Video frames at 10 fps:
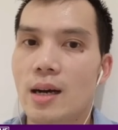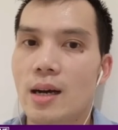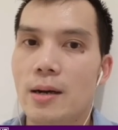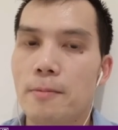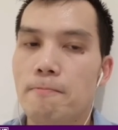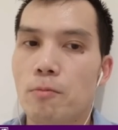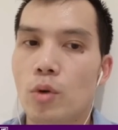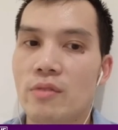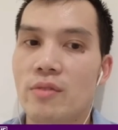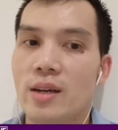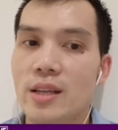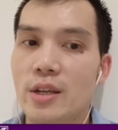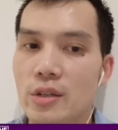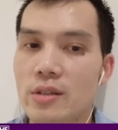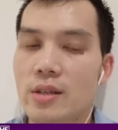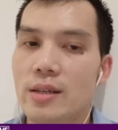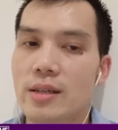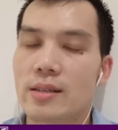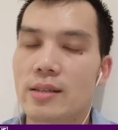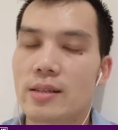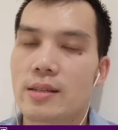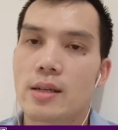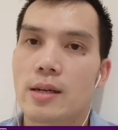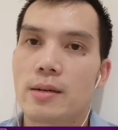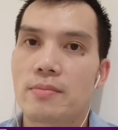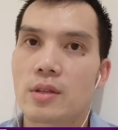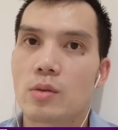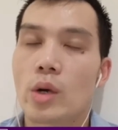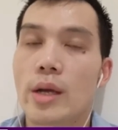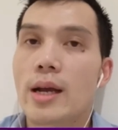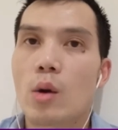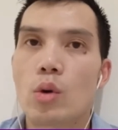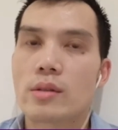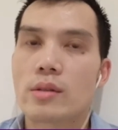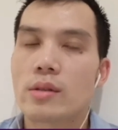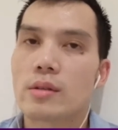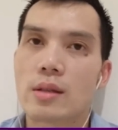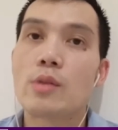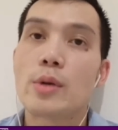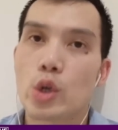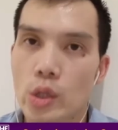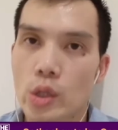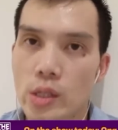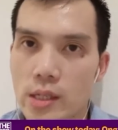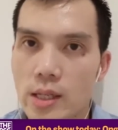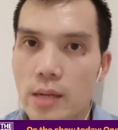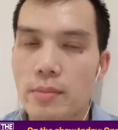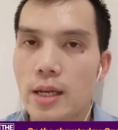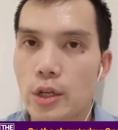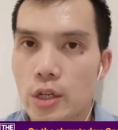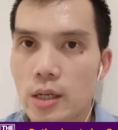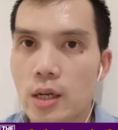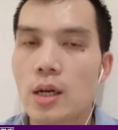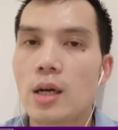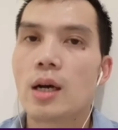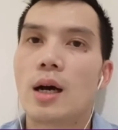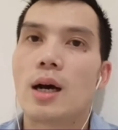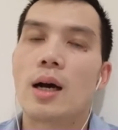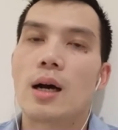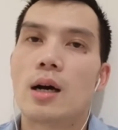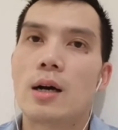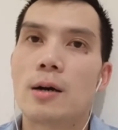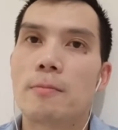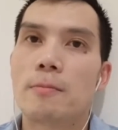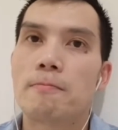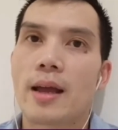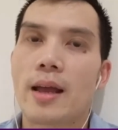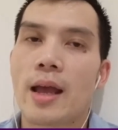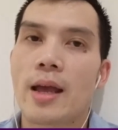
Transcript: Um, one of the advantages here is um, the working hours is a little bit shorter than Malaysia, um,